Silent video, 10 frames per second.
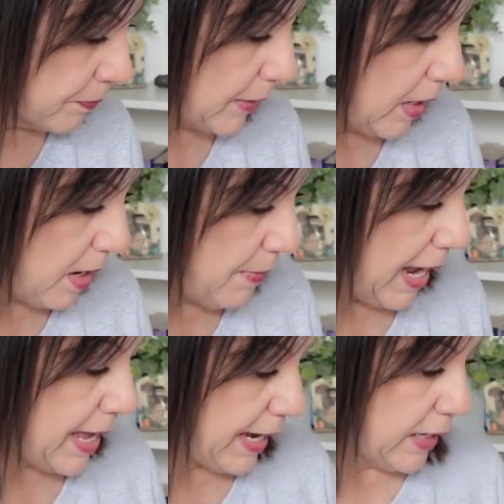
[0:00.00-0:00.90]

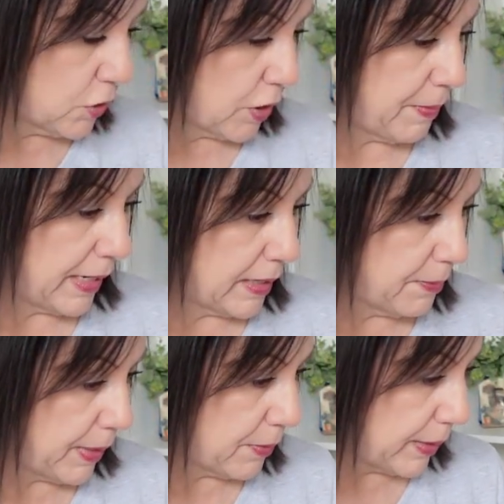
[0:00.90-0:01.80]
And I enjoy making the
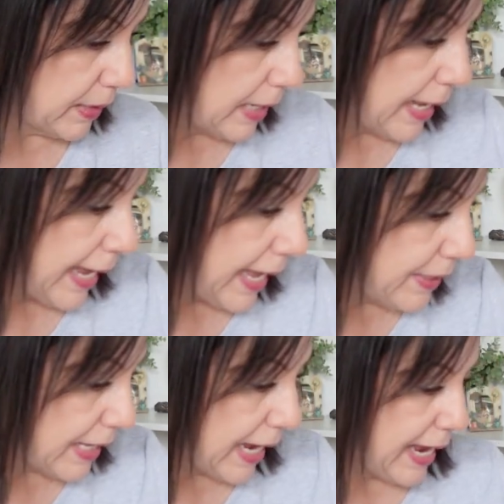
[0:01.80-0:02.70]
big one. And
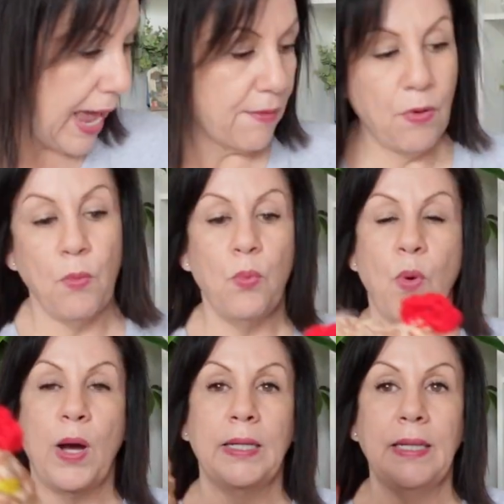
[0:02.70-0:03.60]
then I have
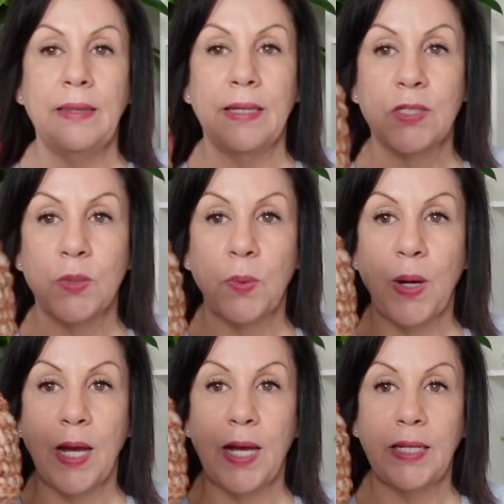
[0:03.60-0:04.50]
one in this
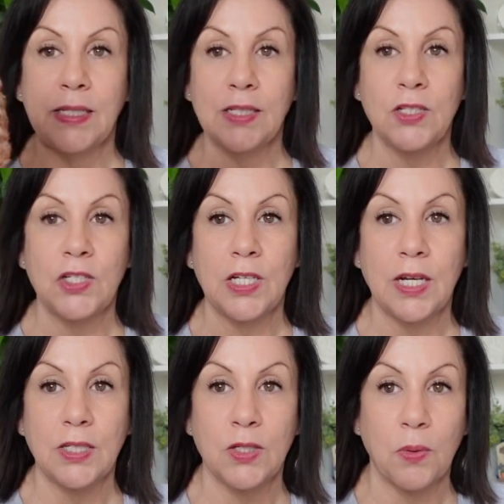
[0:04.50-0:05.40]
one. Isn't she
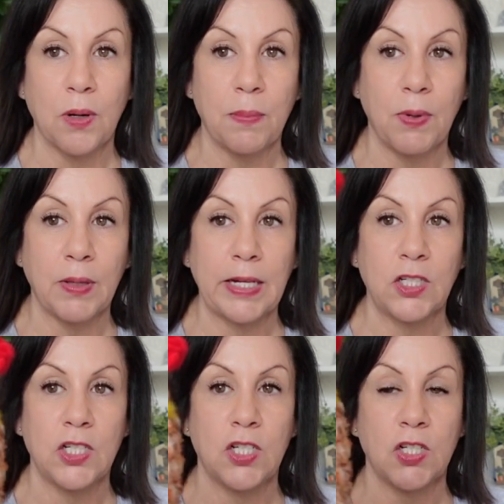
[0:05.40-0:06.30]
adorable? Like,
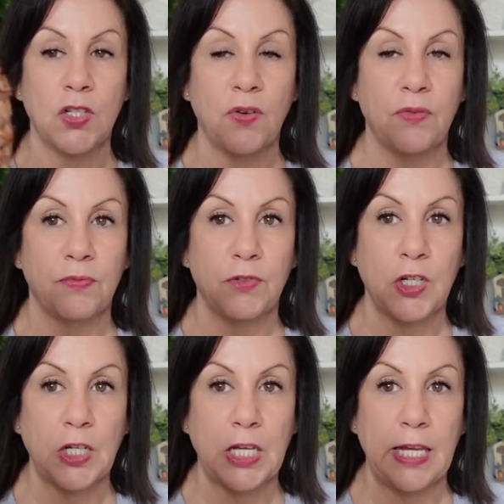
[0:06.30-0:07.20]
she's just so
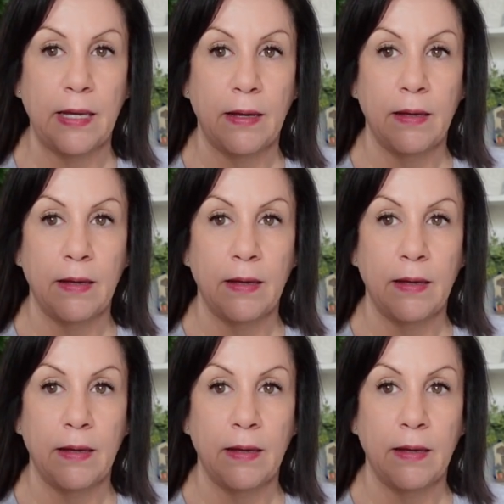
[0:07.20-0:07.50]
chunky.